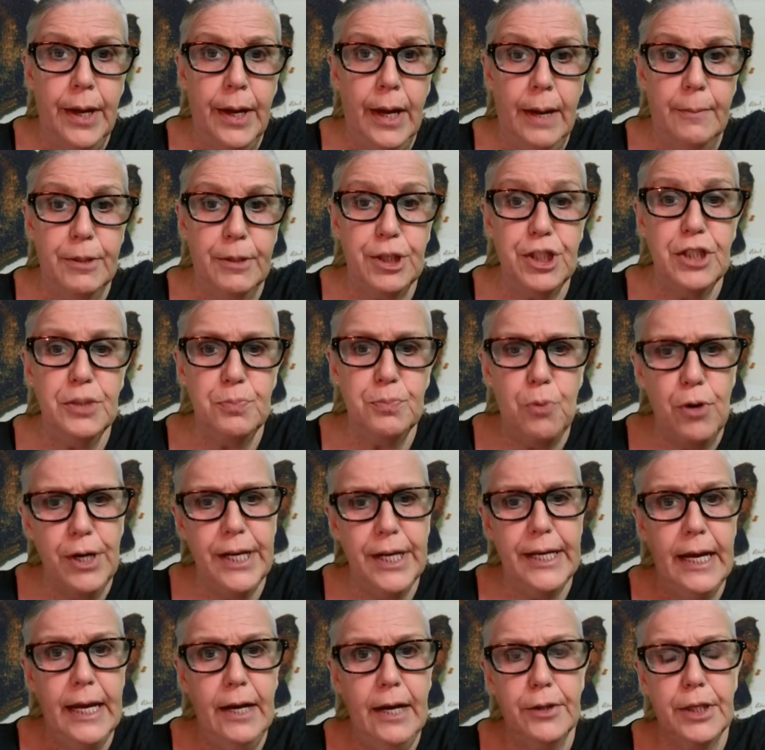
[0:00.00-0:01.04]
But she's
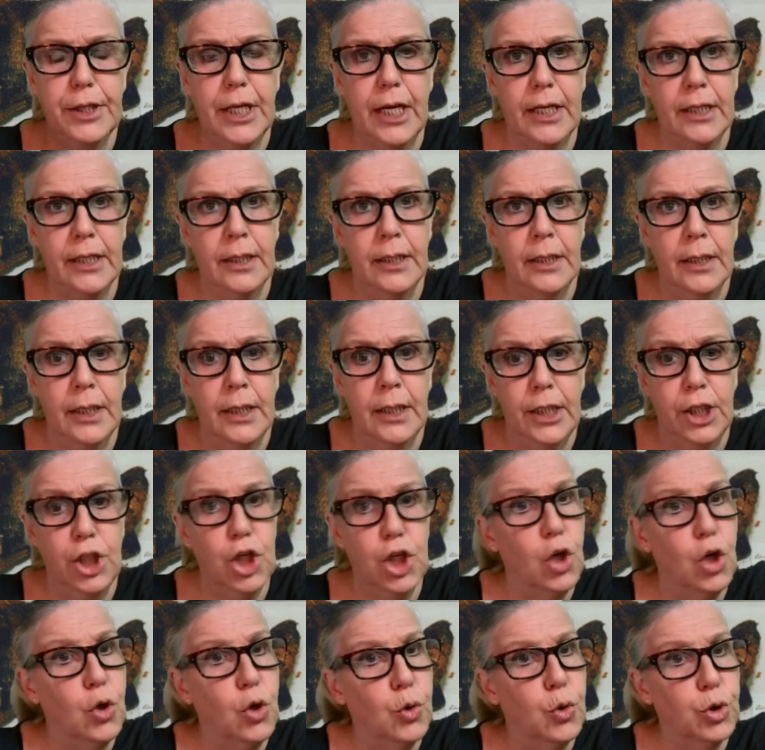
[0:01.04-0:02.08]
pointing out that you
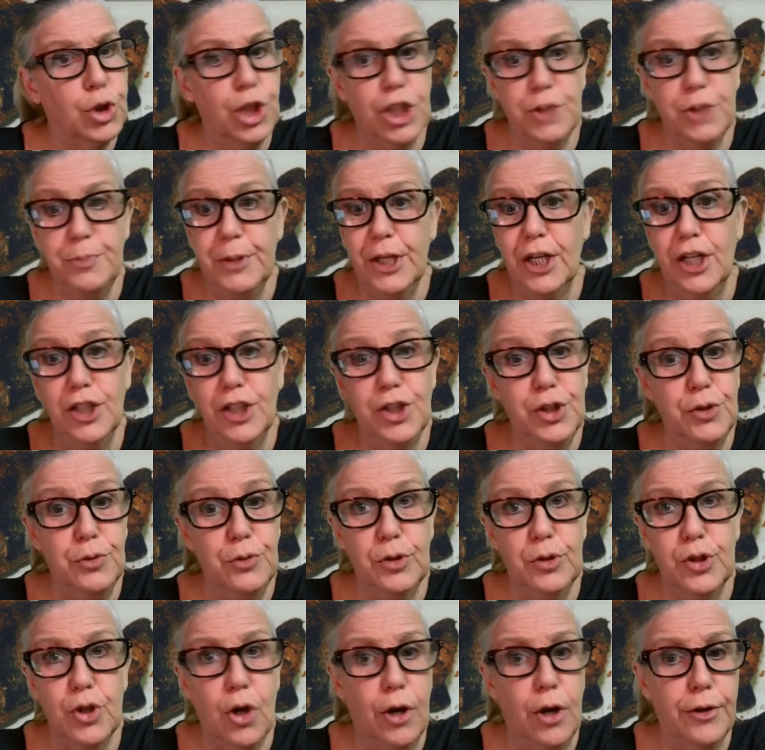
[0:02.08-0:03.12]
know, just because
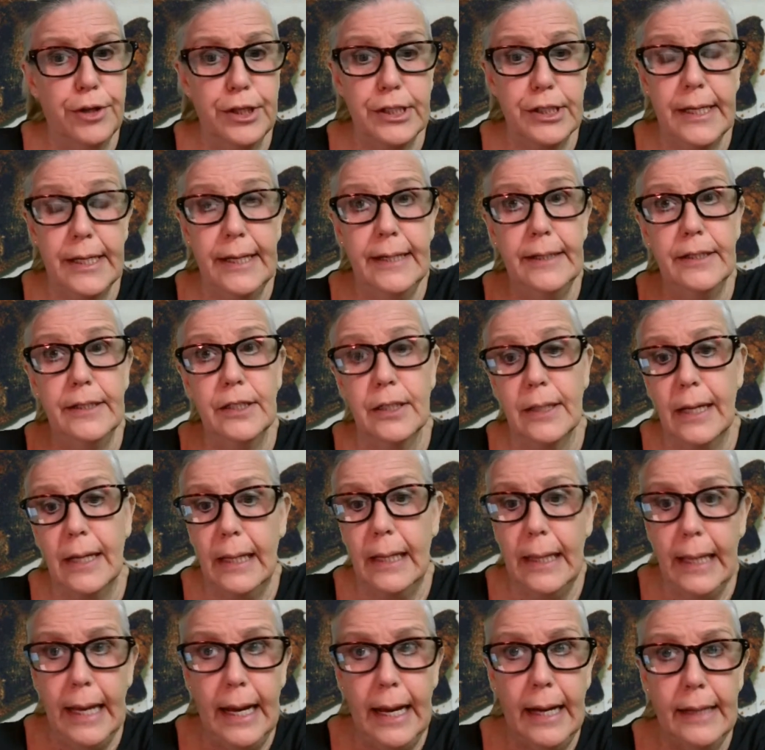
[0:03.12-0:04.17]
you saw this kid in
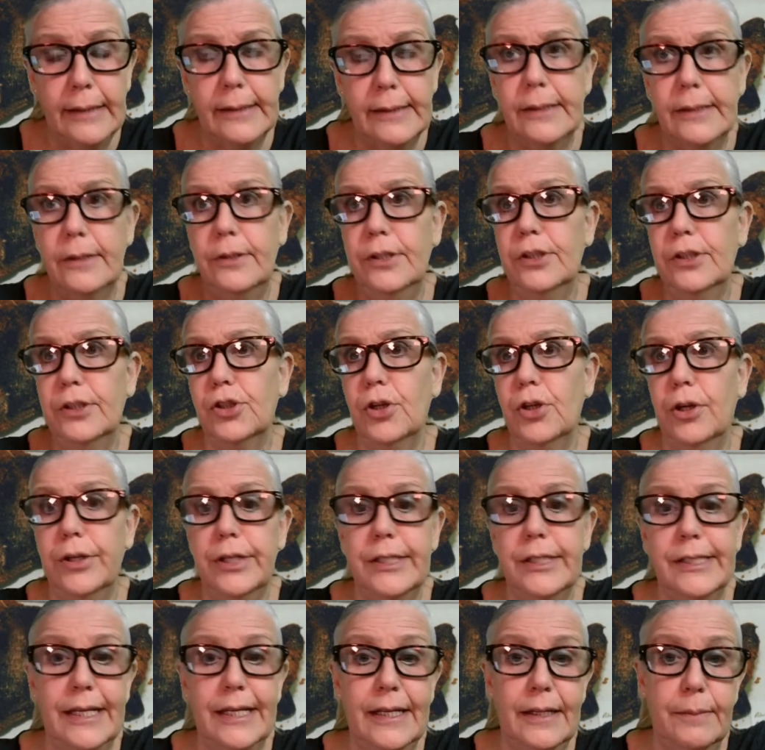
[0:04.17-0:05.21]
class or you saw
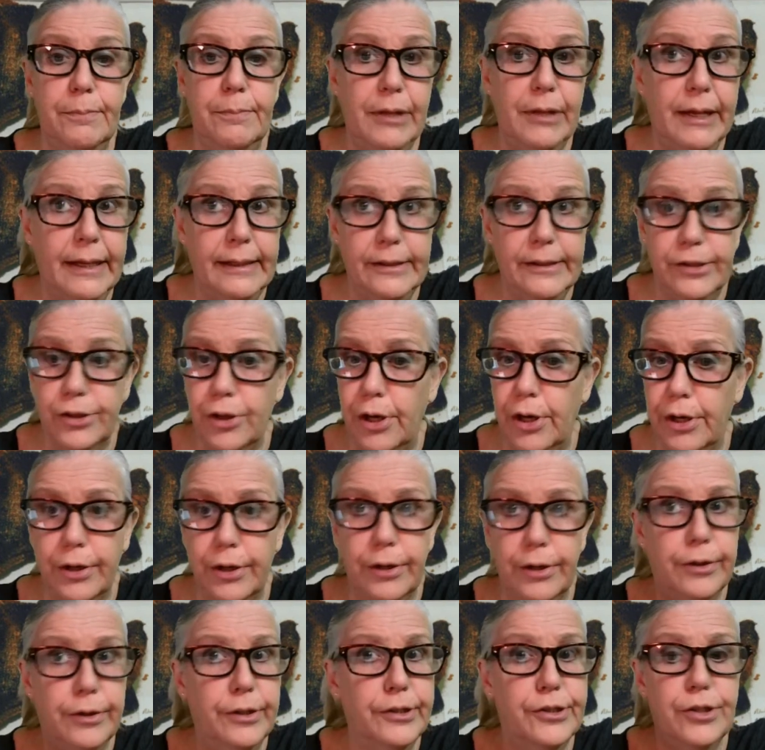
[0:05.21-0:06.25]
this kid playing
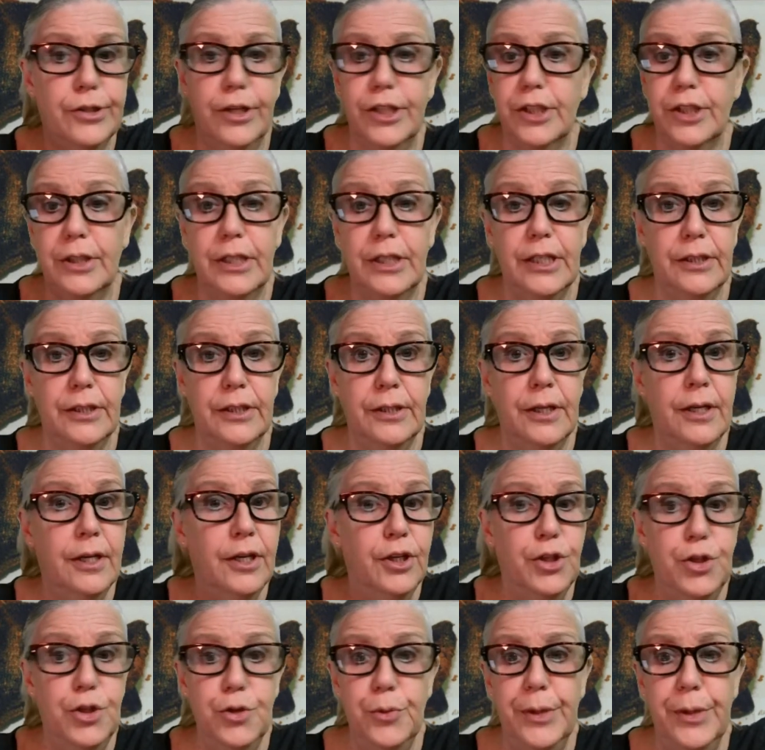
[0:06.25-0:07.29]
soccer or you saw this kid
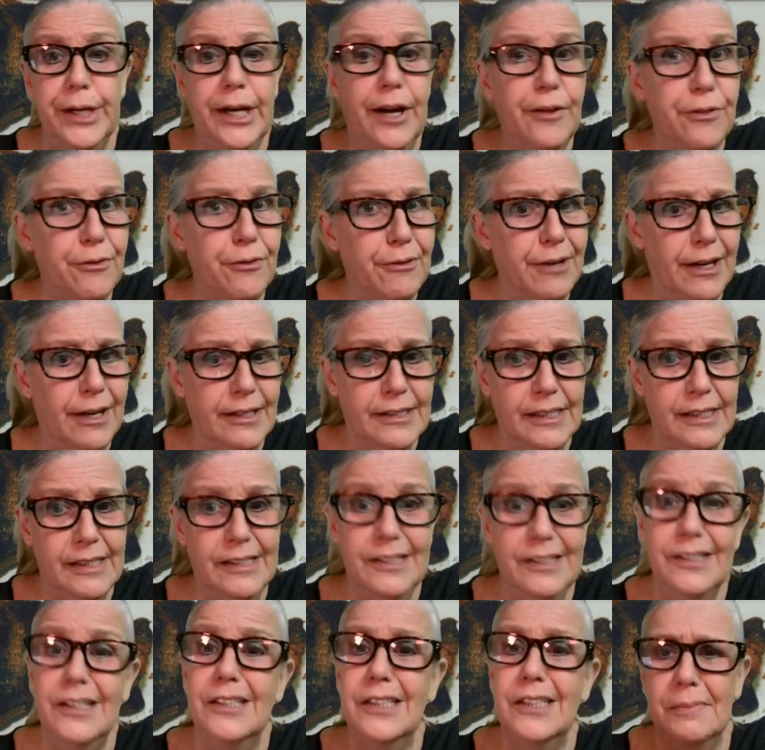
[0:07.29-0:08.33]
doing other nice things
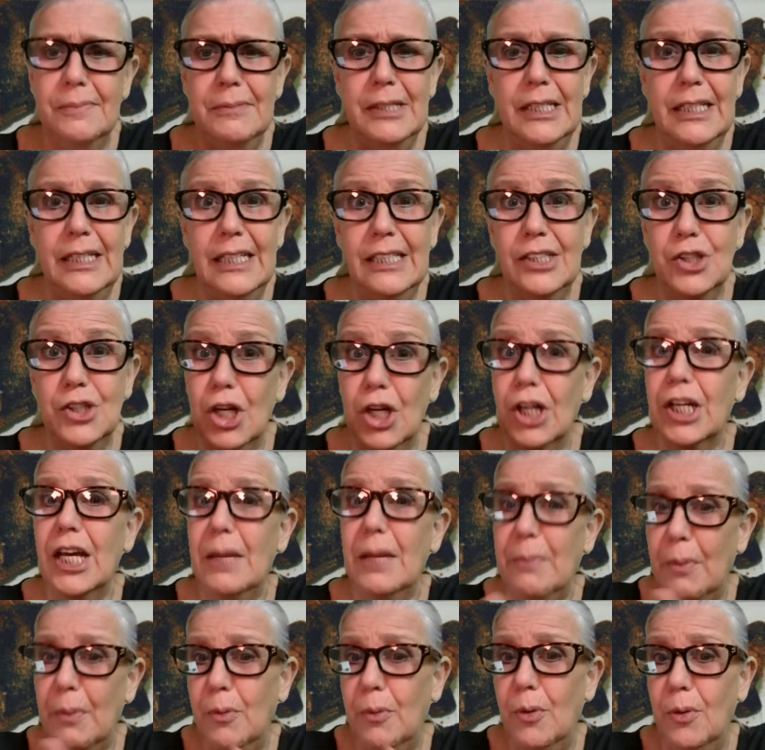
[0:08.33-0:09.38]
doesn't mean he's not
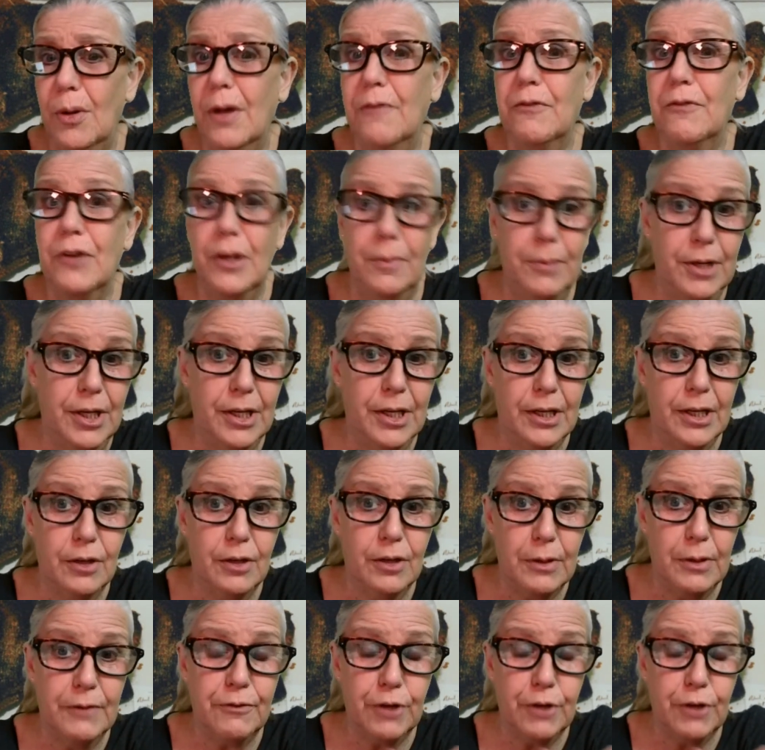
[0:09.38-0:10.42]
capable of committing a
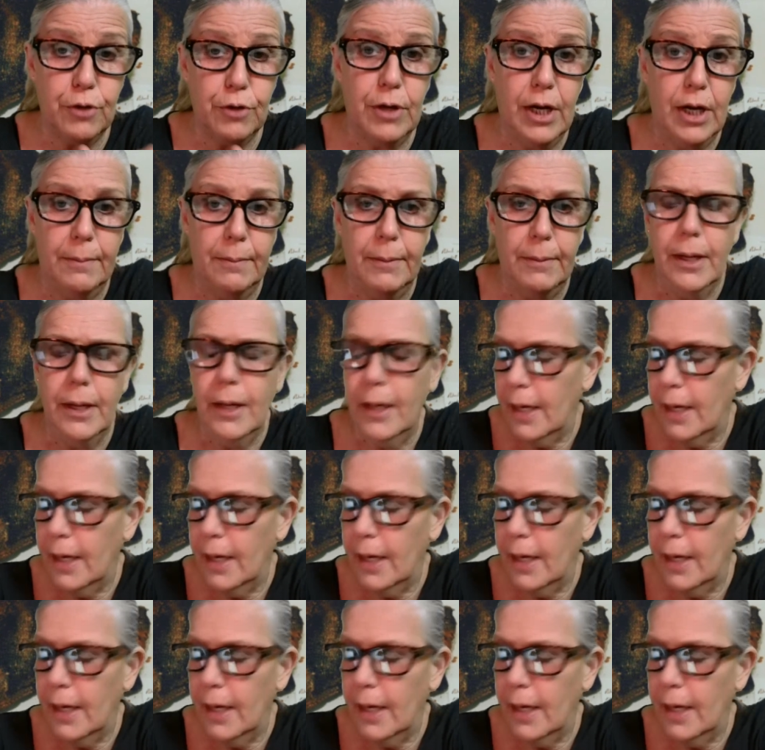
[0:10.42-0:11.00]
horrific crime.